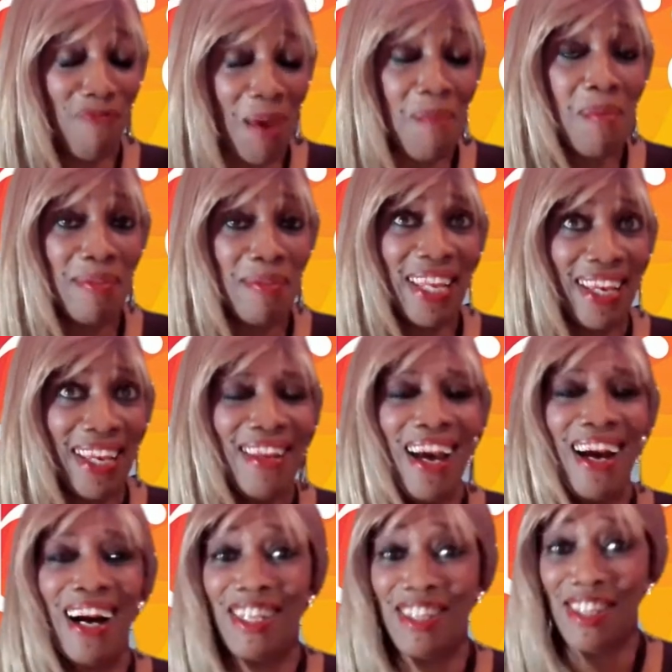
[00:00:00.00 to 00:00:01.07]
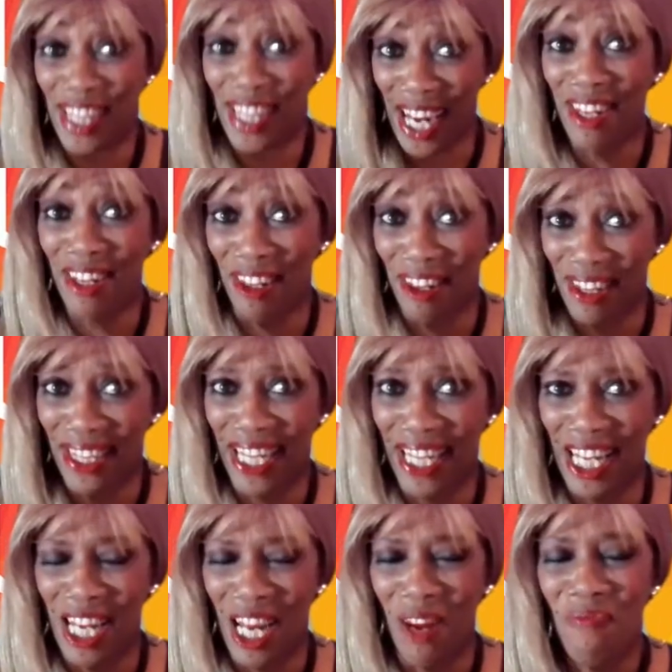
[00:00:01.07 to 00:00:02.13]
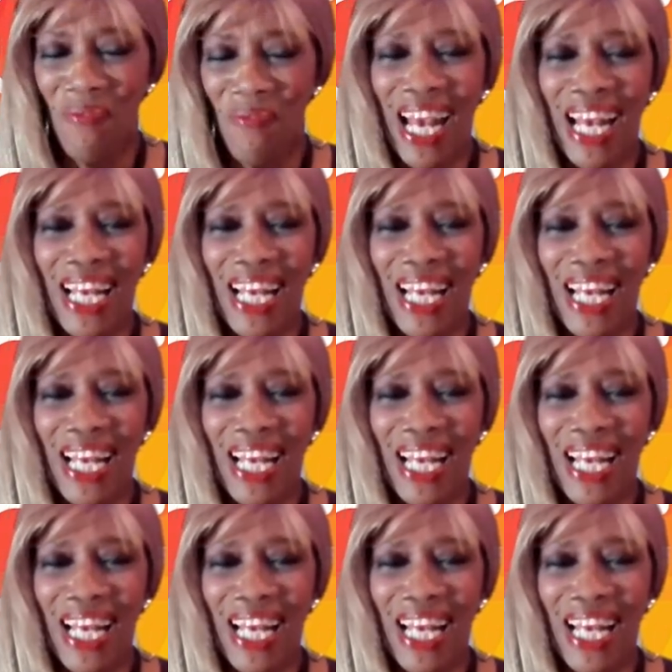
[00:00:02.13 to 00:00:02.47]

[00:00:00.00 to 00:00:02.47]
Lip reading: feminine gender, didn't he?